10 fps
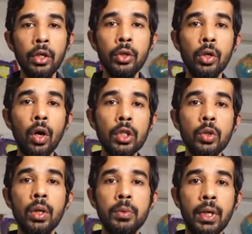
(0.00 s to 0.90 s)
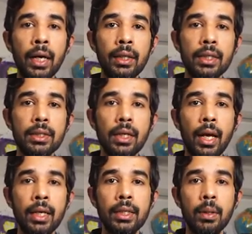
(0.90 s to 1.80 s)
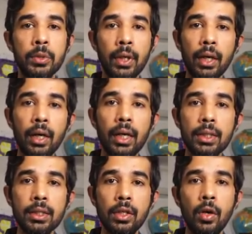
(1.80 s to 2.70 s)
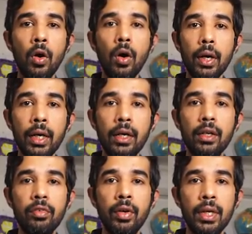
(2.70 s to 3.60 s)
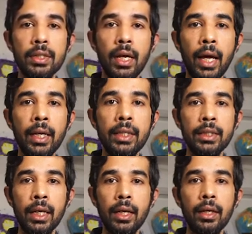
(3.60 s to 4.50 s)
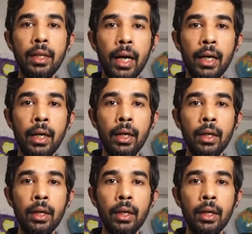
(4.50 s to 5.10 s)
You could also abstract this as an abstract class or an interface and inject that in.